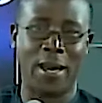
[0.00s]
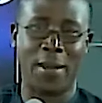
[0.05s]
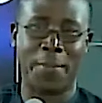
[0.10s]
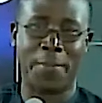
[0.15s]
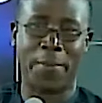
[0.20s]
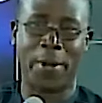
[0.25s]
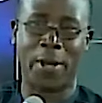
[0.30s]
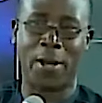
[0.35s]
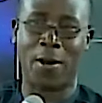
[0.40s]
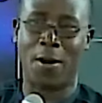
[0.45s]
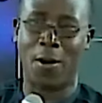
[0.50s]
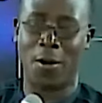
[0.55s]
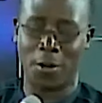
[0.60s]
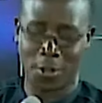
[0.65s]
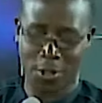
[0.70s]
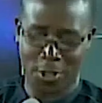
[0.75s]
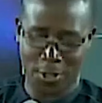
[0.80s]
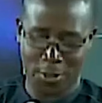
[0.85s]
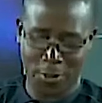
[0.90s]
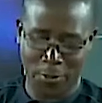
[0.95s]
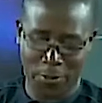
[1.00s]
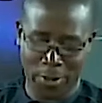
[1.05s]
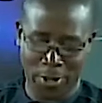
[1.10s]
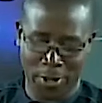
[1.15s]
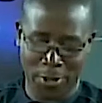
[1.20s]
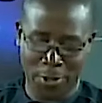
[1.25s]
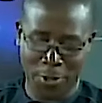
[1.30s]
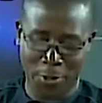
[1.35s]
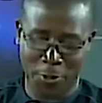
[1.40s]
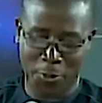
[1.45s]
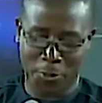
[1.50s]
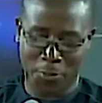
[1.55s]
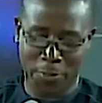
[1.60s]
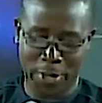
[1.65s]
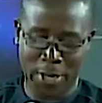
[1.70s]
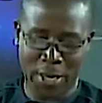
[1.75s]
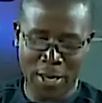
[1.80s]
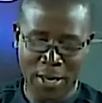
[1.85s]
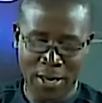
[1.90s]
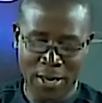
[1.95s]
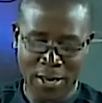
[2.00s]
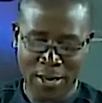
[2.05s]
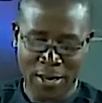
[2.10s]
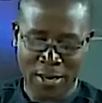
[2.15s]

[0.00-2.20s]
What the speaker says: I pray God will use me